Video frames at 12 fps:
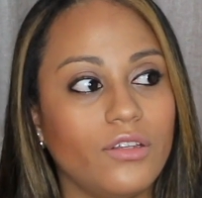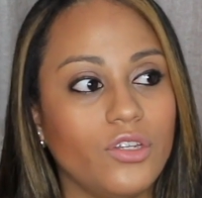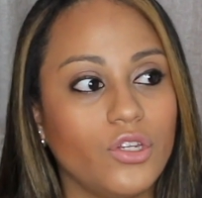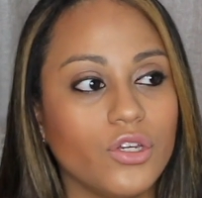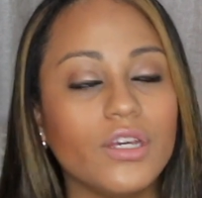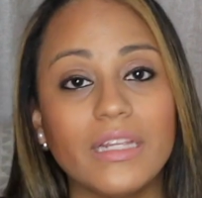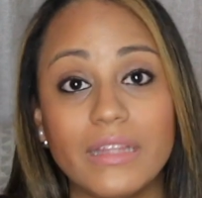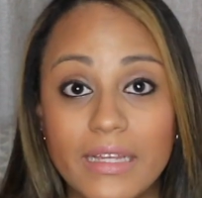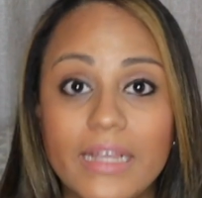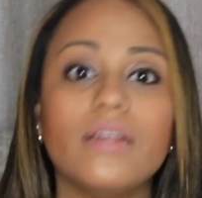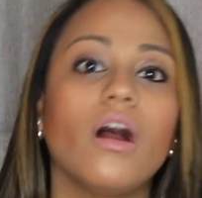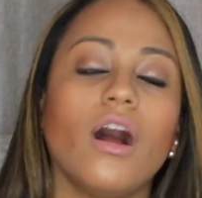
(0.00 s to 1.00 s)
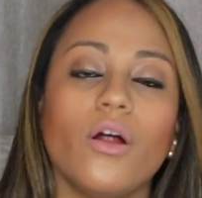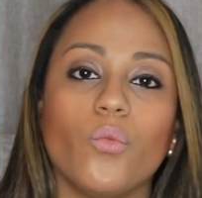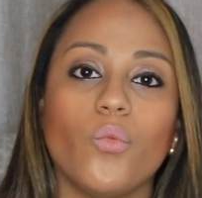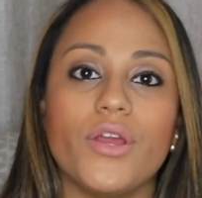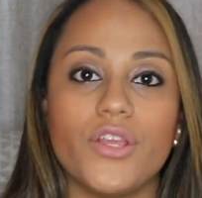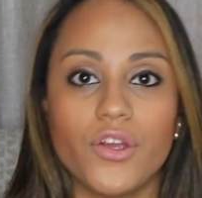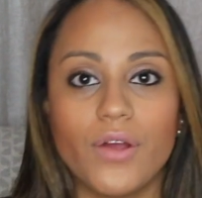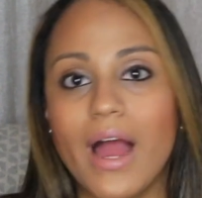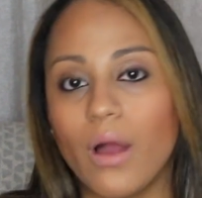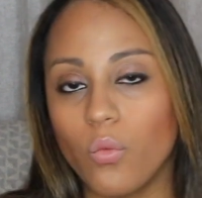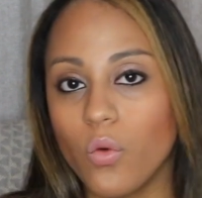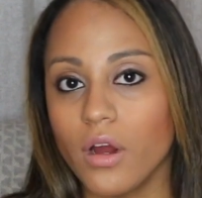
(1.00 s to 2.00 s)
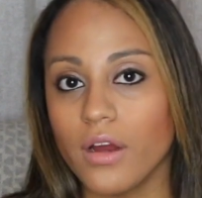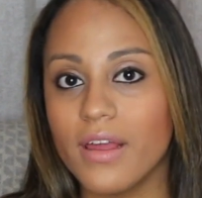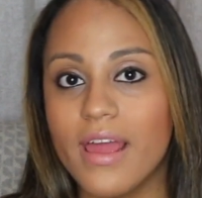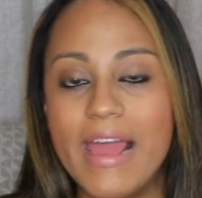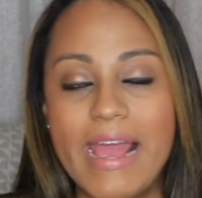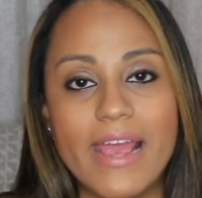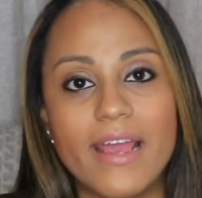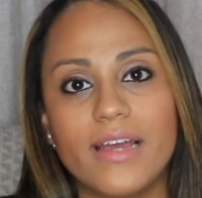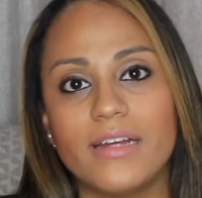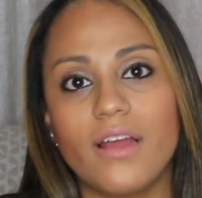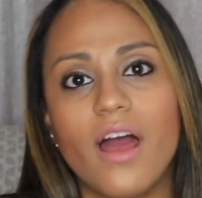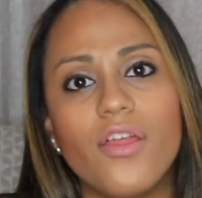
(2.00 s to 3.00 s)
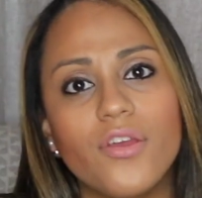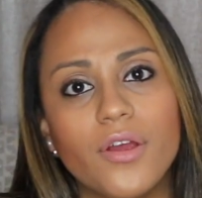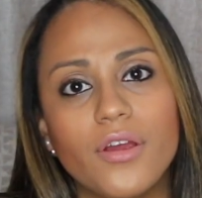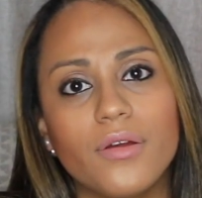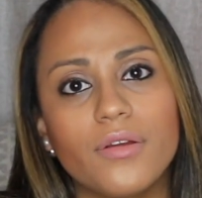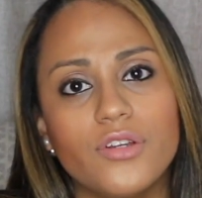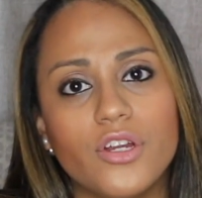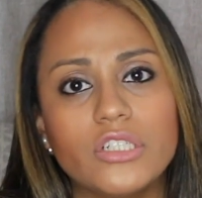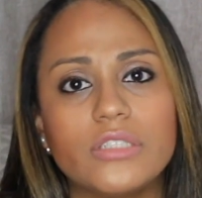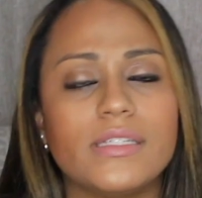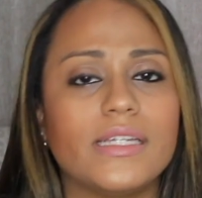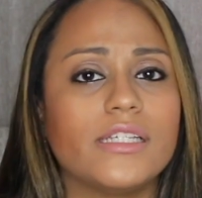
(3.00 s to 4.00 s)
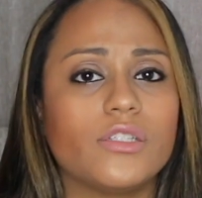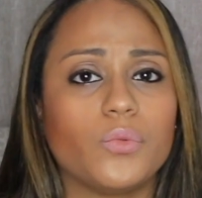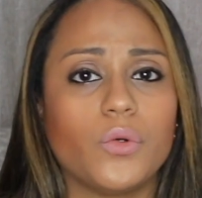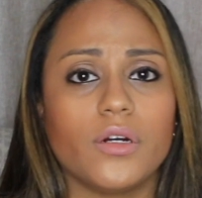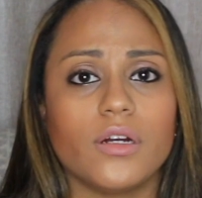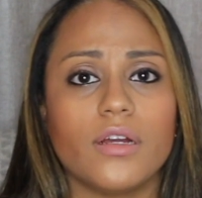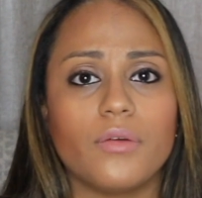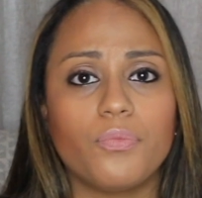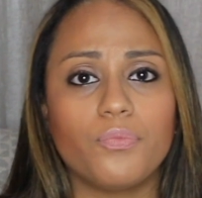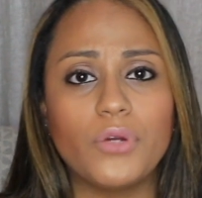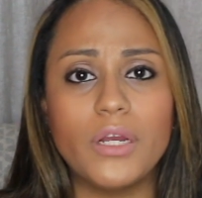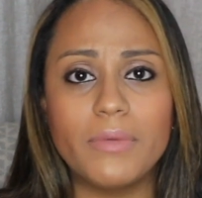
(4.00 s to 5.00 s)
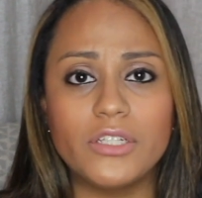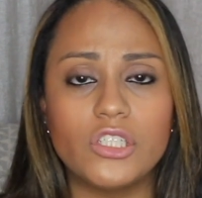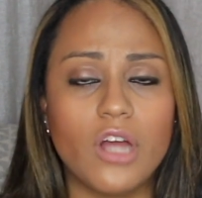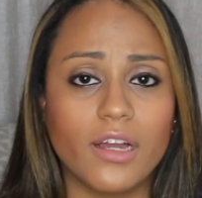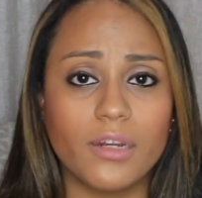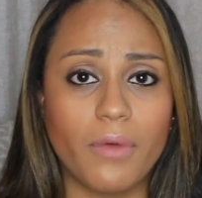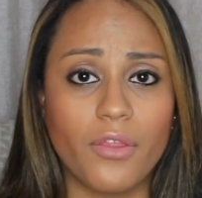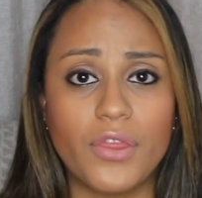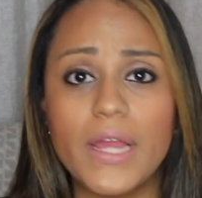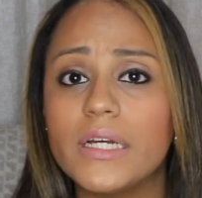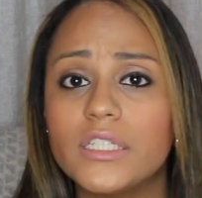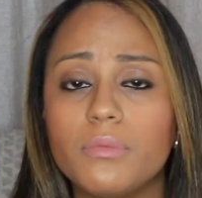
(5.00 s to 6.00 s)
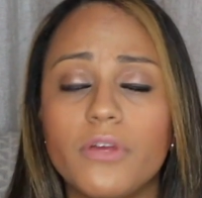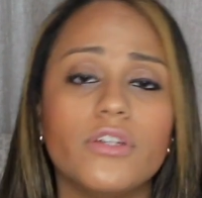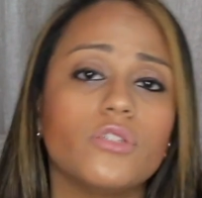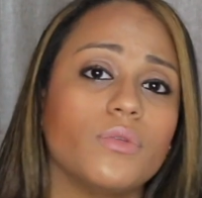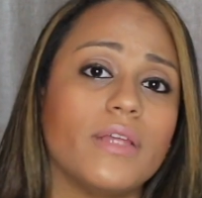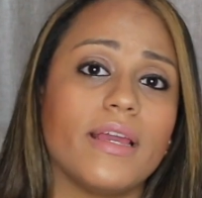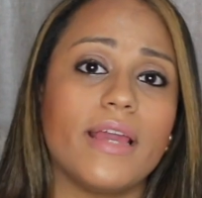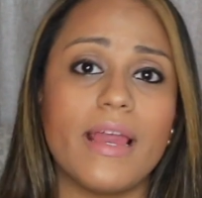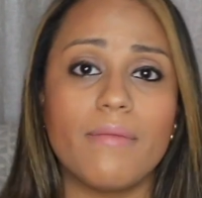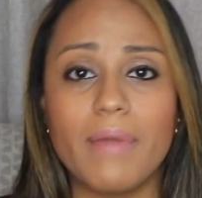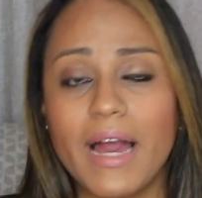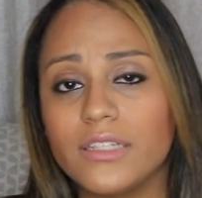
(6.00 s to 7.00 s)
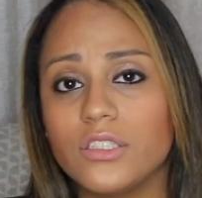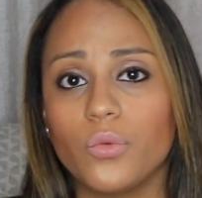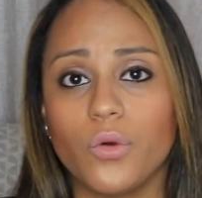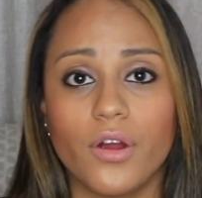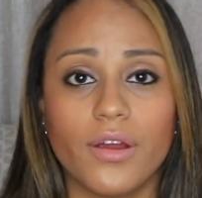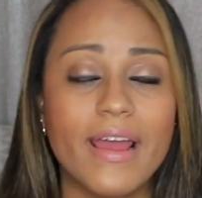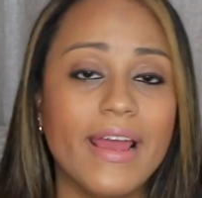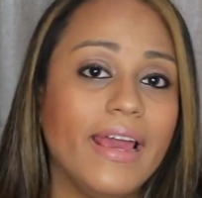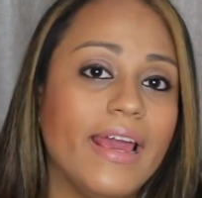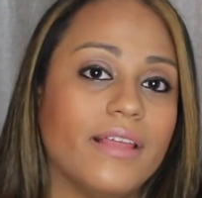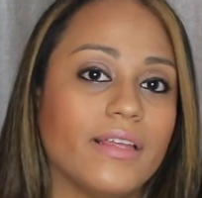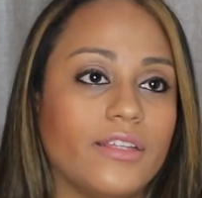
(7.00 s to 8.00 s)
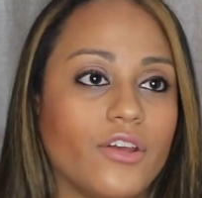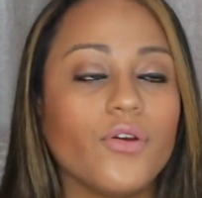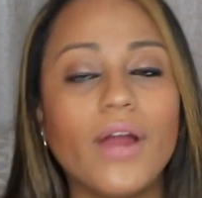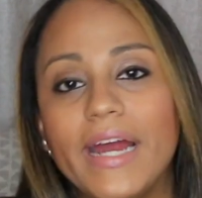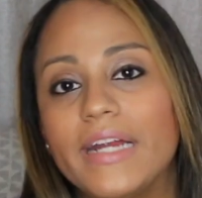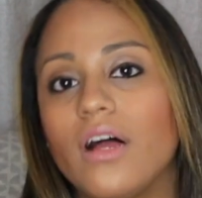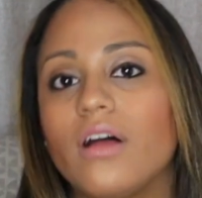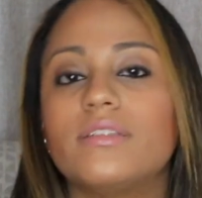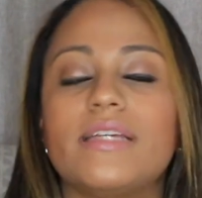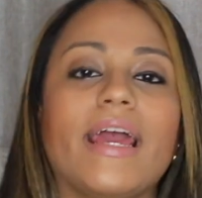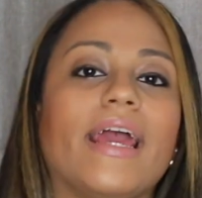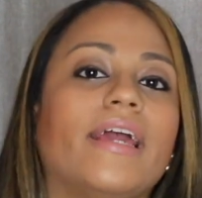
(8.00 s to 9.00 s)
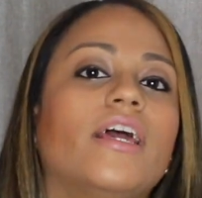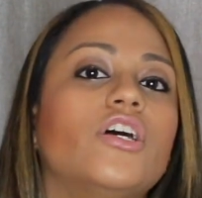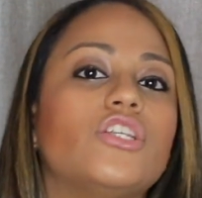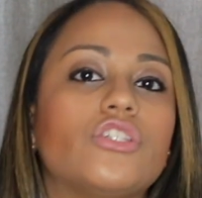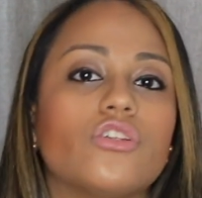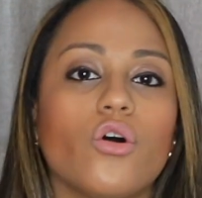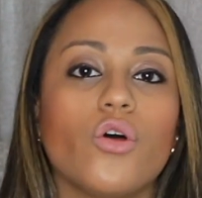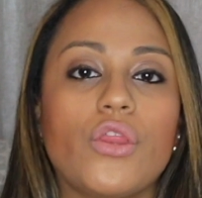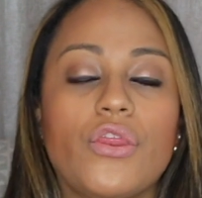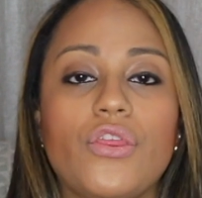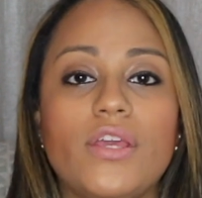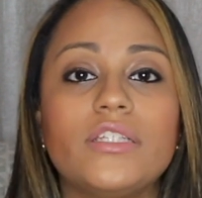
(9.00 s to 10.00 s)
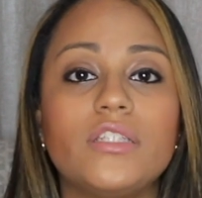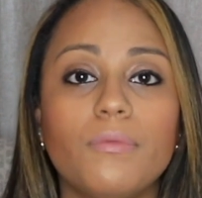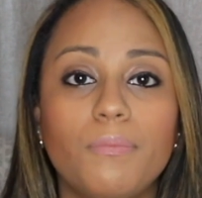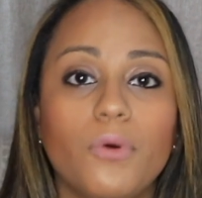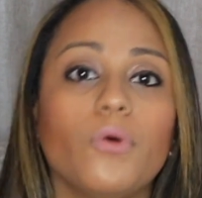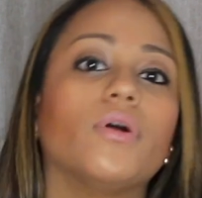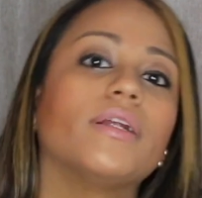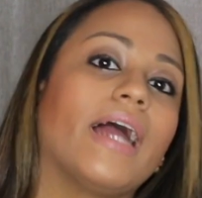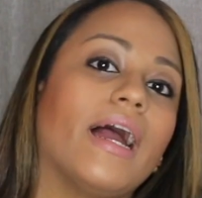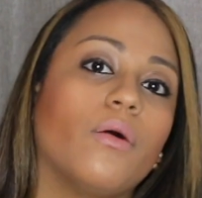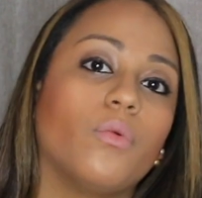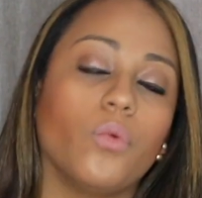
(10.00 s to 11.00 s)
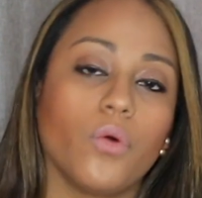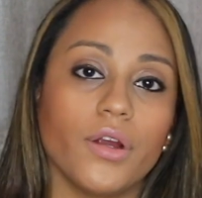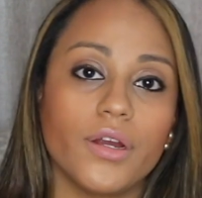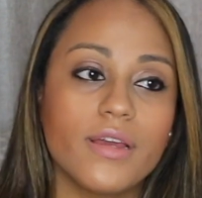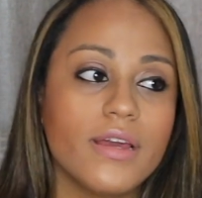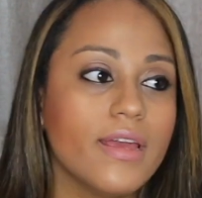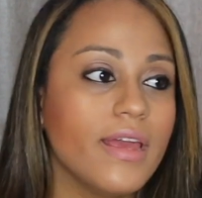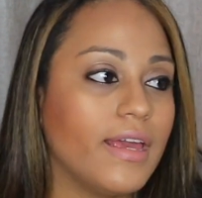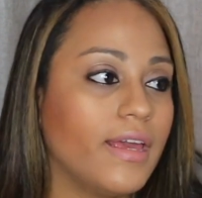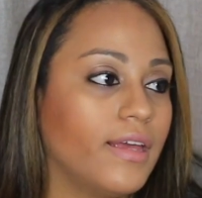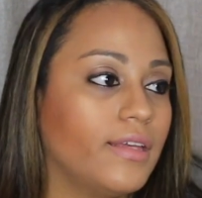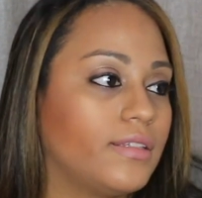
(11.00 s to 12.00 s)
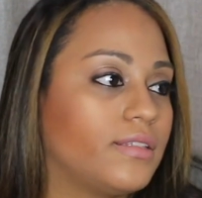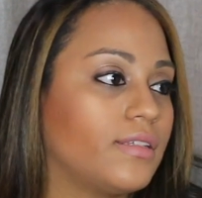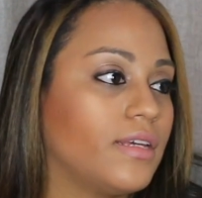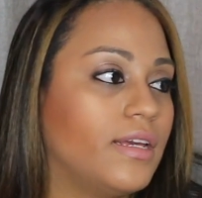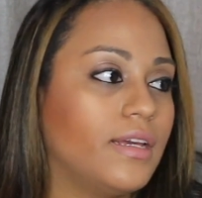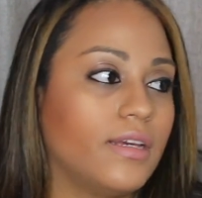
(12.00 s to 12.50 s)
you can lean on when you're at work. And other nurses were pretty much talking about their experience when they came back to work and that they cried all day. So the support at work is